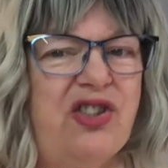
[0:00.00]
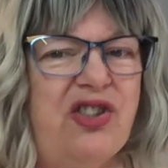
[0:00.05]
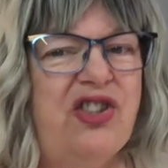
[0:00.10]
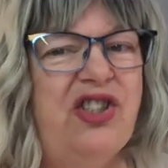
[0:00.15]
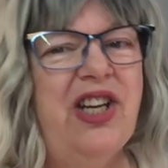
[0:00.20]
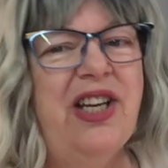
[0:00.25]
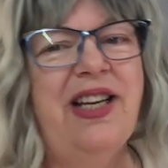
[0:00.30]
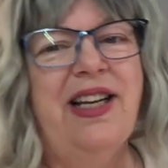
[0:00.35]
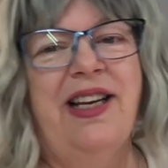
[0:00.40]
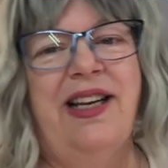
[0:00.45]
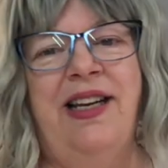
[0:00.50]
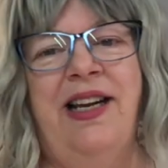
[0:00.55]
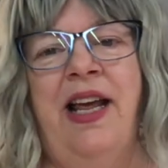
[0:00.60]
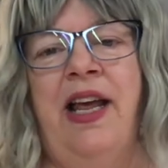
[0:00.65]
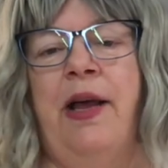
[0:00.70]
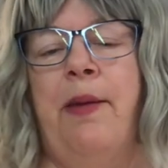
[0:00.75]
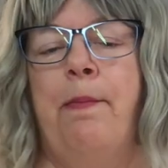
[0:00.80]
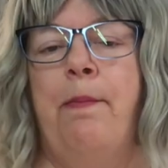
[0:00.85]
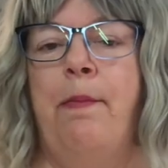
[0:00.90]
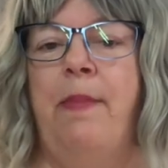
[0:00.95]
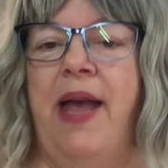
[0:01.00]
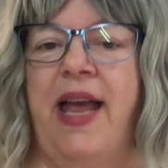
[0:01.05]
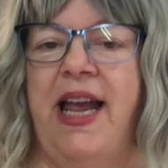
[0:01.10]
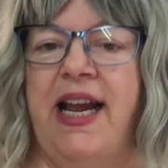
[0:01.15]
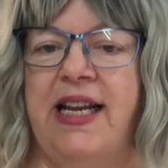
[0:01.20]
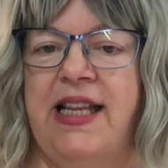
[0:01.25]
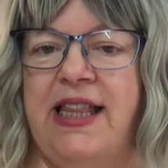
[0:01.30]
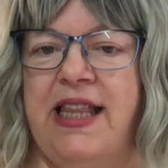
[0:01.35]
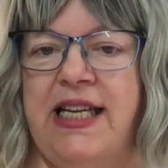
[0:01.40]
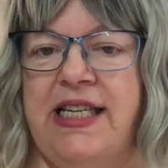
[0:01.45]
She can
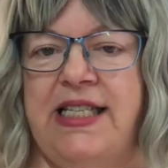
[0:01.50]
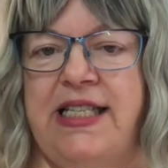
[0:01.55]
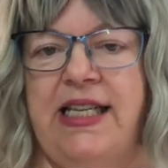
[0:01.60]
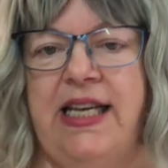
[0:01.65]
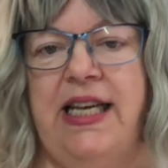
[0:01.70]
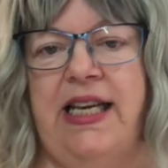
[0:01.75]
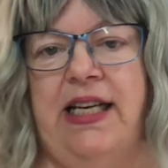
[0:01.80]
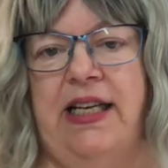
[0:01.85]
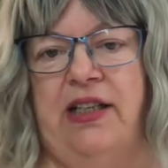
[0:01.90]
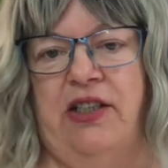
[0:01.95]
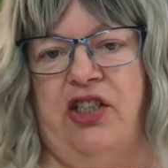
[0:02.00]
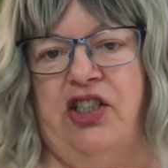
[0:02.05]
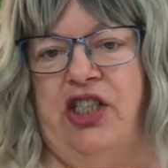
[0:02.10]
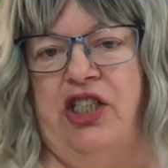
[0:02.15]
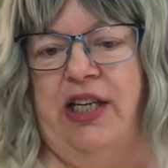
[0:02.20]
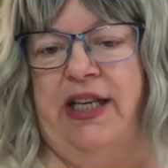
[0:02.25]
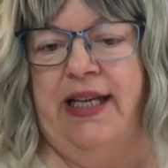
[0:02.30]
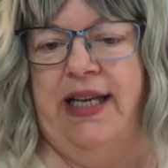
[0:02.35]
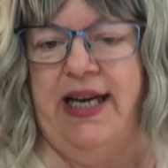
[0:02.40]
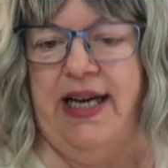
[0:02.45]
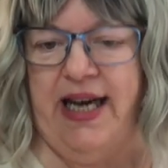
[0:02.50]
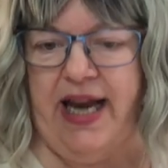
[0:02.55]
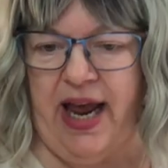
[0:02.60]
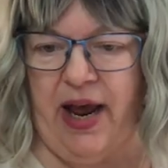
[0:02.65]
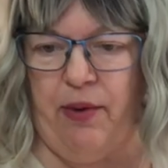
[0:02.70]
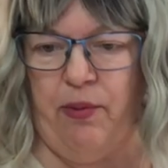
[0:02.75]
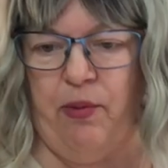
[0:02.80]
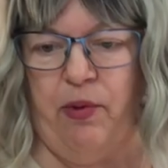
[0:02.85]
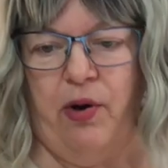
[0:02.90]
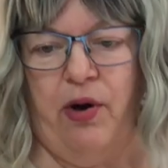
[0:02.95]
make the deal. She can
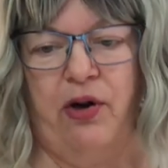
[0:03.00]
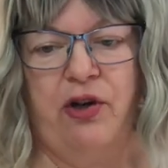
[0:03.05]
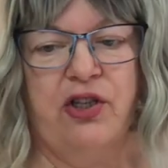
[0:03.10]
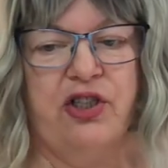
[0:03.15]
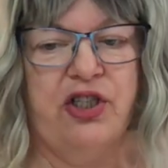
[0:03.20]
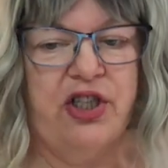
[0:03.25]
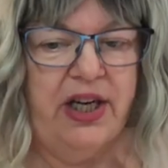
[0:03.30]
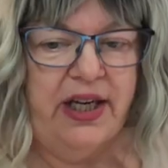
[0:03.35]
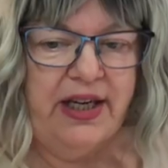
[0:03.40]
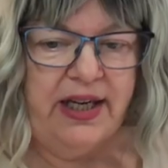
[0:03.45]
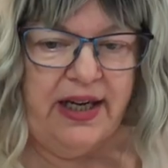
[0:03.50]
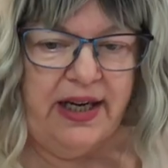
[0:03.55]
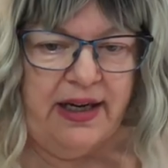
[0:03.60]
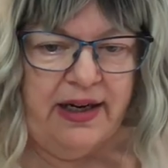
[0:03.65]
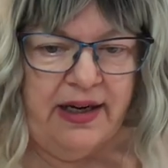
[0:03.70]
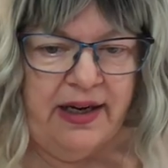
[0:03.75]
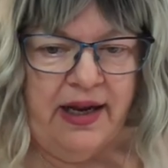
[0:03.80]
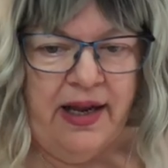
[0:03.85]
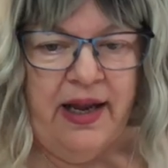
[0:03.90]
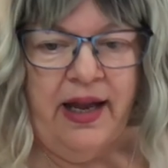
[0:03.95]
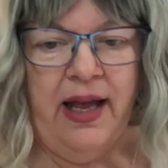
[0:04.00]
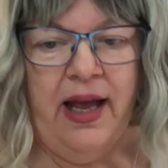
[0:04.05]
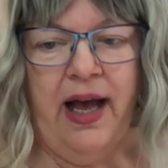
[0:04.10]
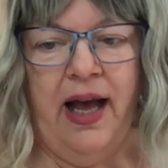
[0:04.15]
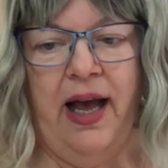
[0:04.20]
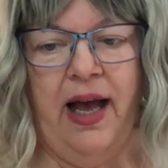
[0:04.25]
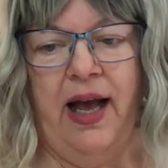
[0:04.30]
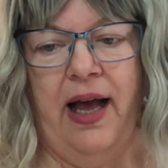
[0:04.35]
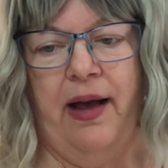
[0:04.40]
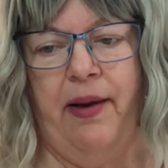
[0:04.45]
network. She can
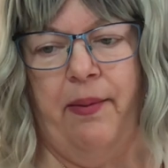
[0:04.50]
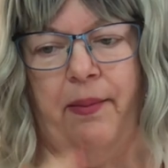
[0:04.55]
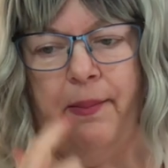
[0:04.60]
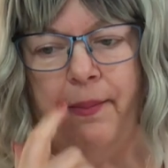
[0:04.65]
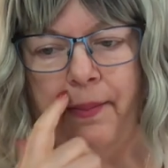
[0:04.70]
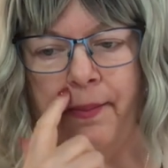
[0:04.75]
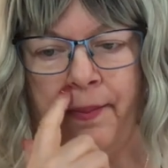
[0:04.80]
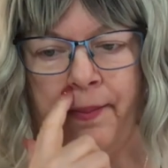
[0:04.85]
um,